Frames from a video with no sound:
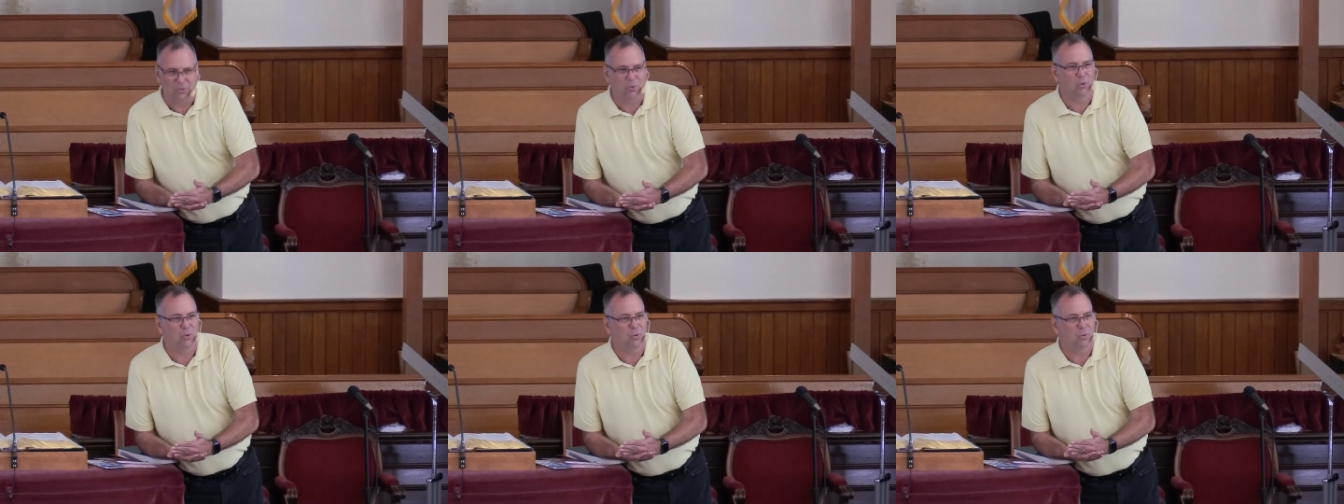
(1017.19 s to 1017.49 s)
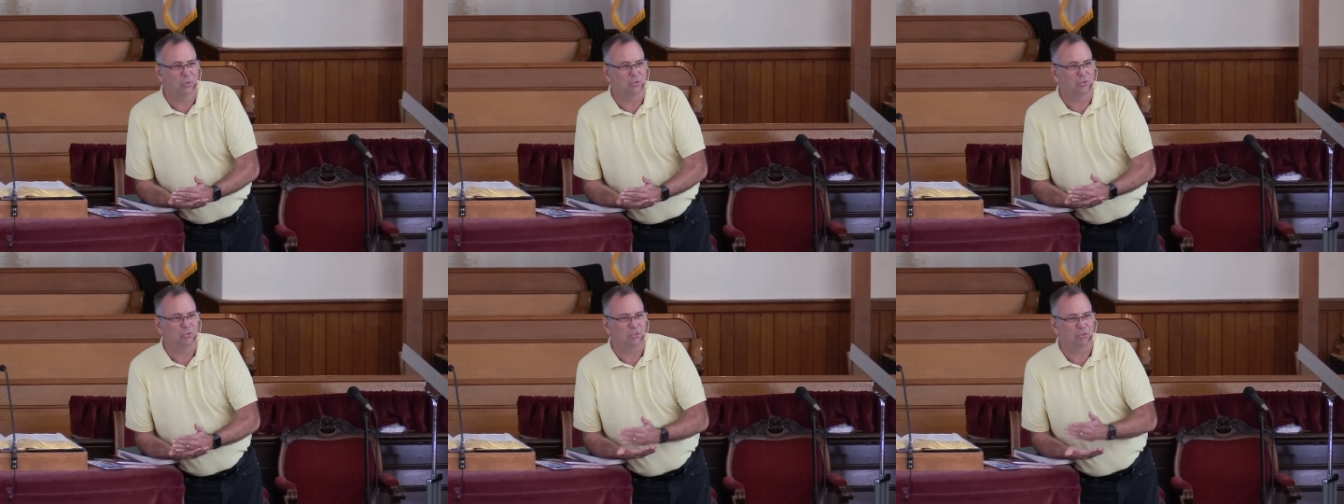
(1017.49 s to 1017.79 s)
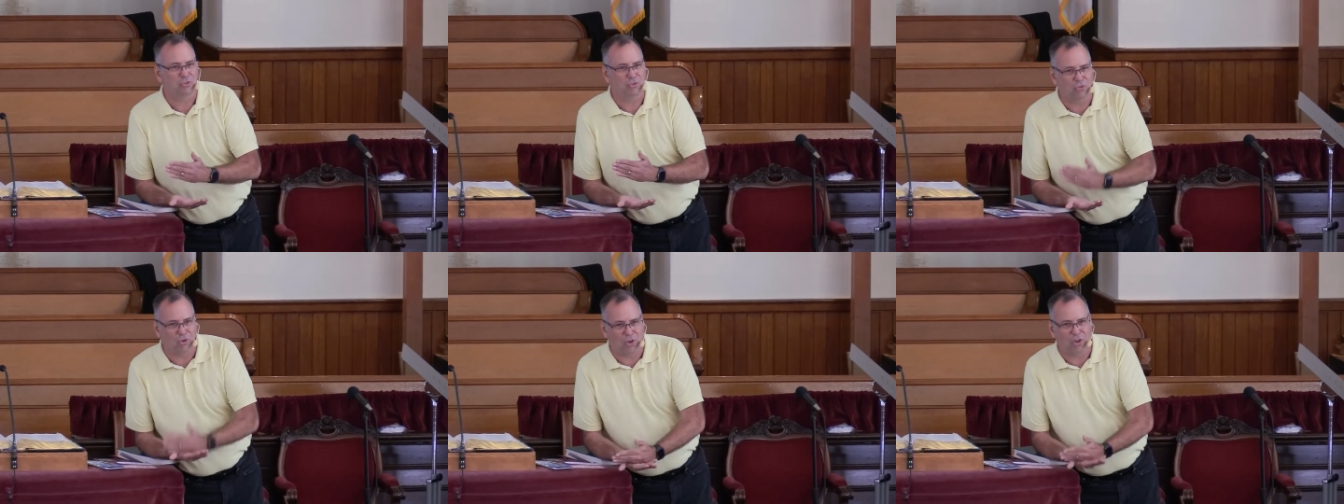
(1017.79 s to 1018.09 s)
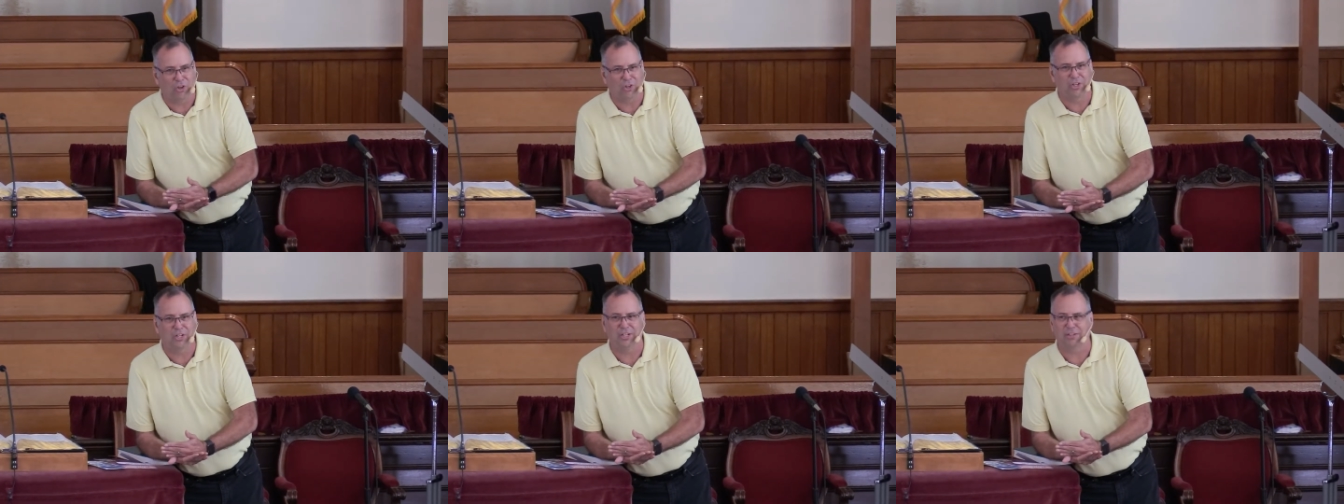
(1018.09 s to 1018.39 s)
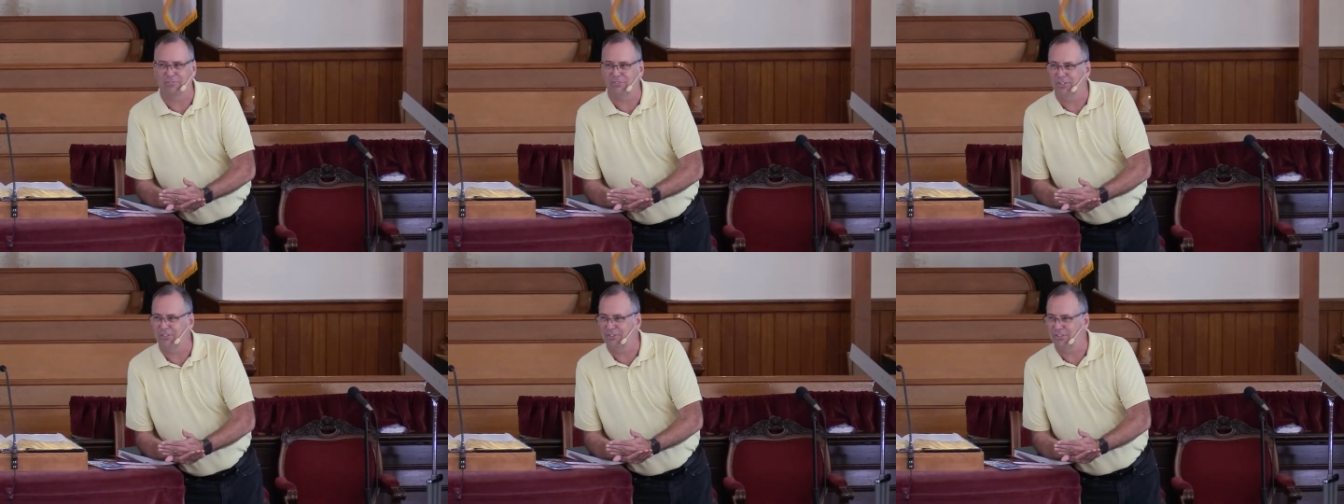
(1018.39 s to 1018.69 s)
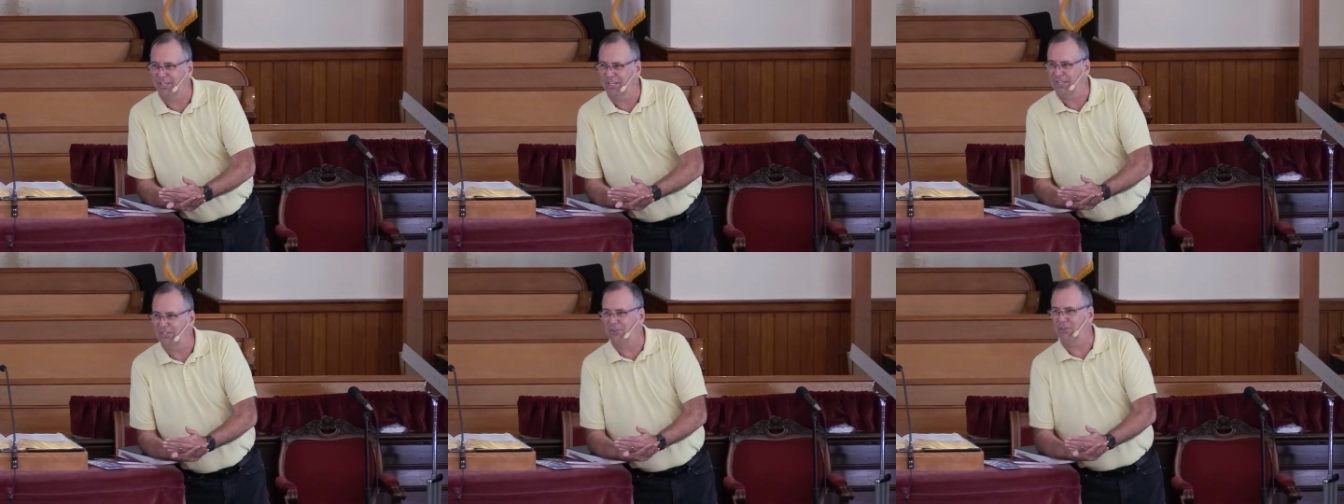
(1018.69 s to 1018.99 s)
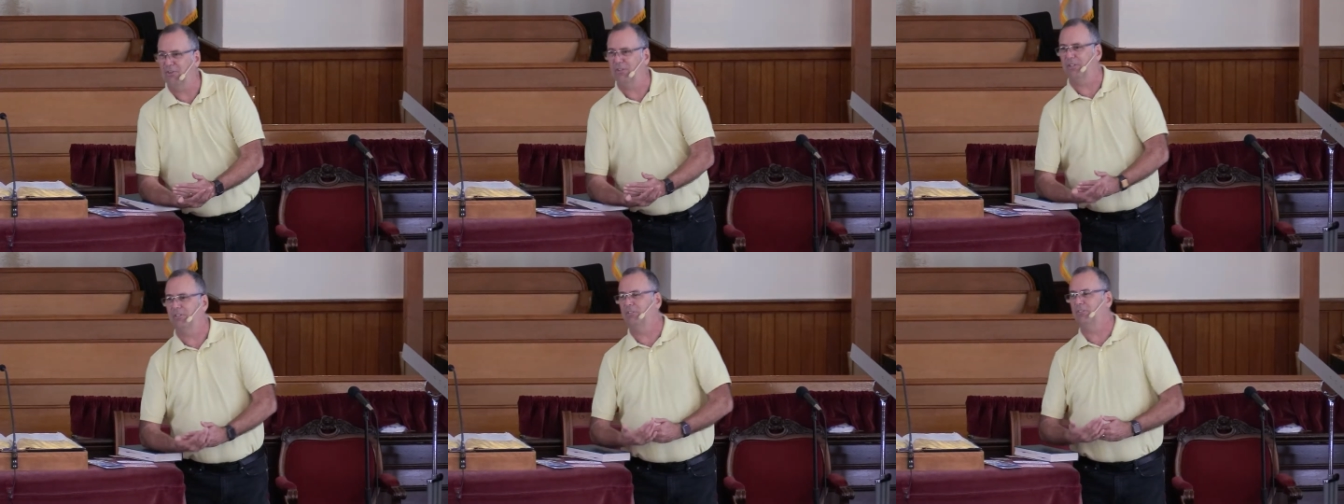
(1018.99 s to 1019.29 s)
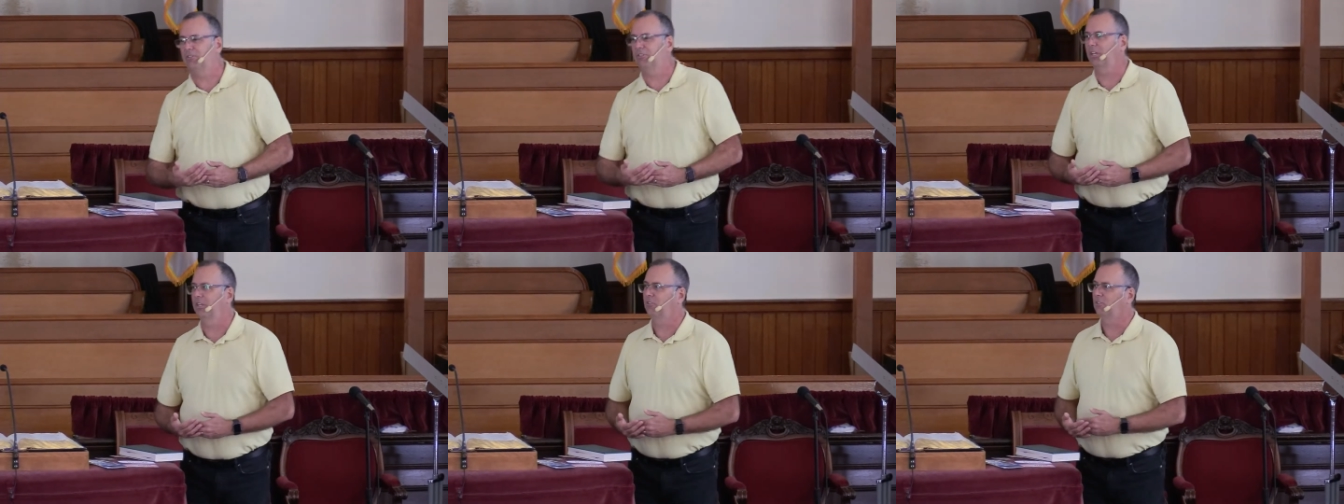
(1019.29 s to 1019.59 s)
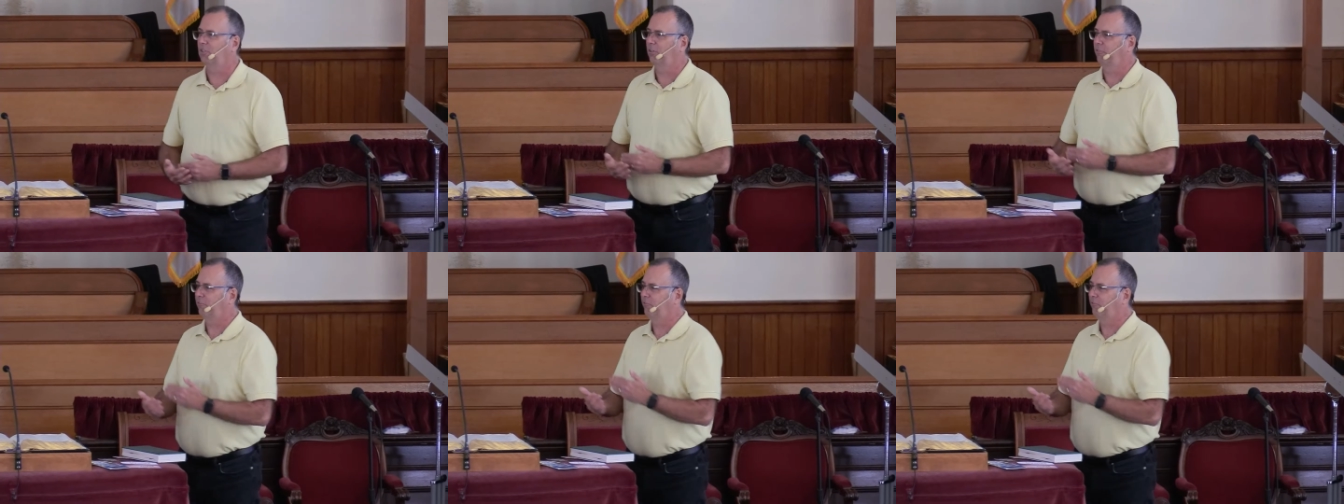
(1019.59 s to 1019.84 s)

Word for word: Who is strong enough to take on such a